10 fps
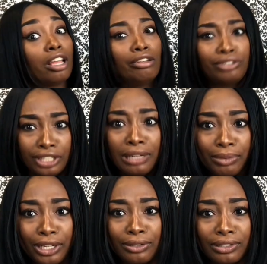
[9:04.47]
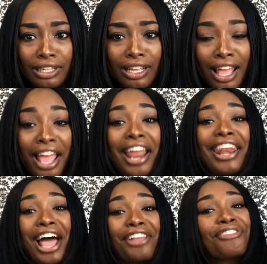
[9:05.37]
you should be using.
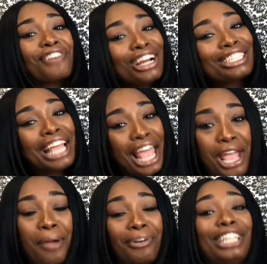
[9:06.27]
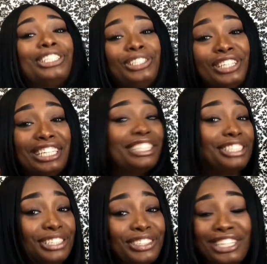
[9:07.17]
Now, the first app that you need to
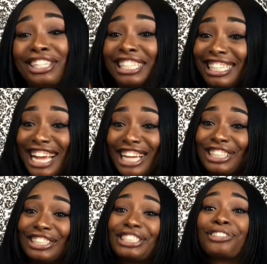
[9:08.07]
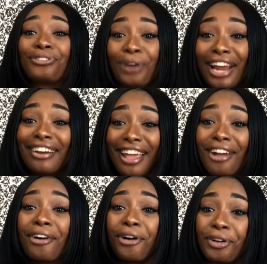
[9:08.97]
use, and you need to download this right
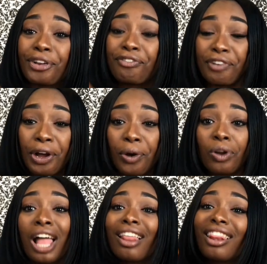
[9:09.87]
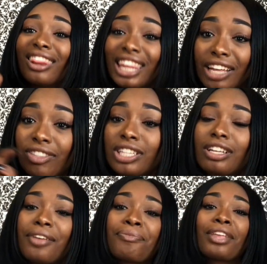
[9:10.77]
now on your phone, Lyft.
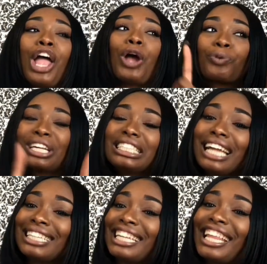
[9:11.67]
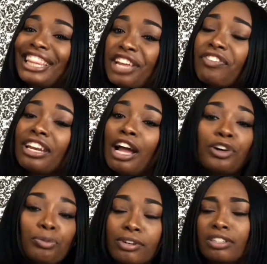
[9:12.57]
Reason I said Lyft and not
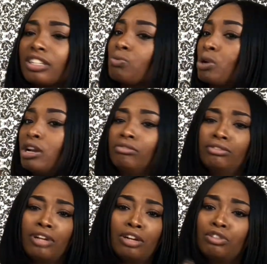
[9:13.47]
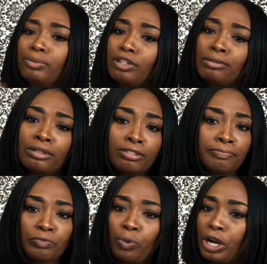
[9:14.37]
Uber is because we don't do that Uber no more.
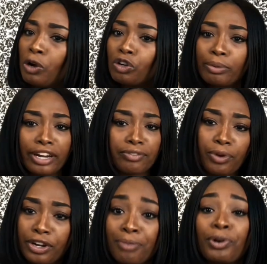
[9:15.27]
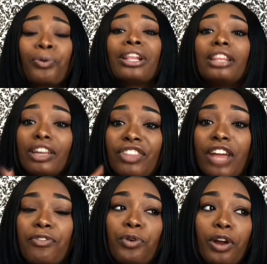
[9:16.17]
We don't Uber everywhere no more. We Lyft
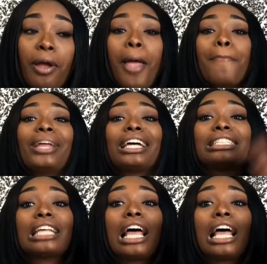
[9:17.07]
everywhere, because